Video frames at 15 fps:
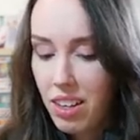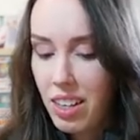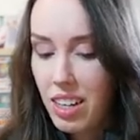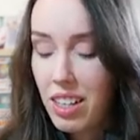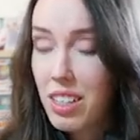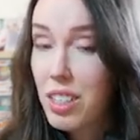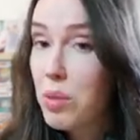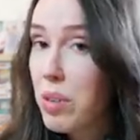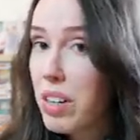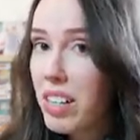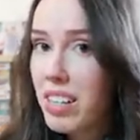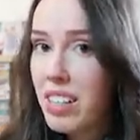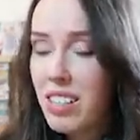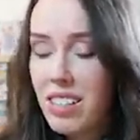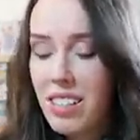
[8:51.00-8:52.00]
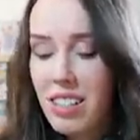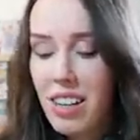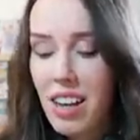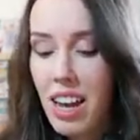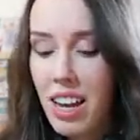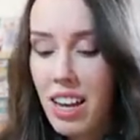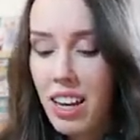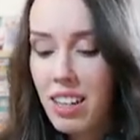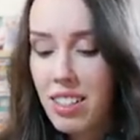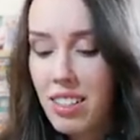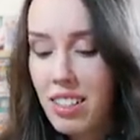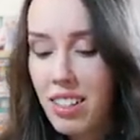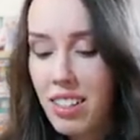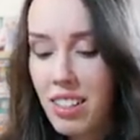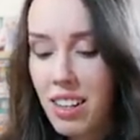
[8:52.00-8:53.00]
it is what it is, and
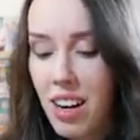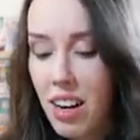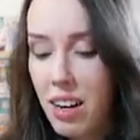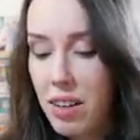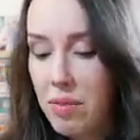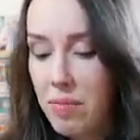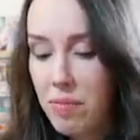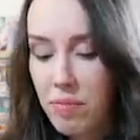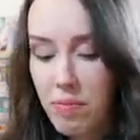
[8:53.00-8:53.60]
um,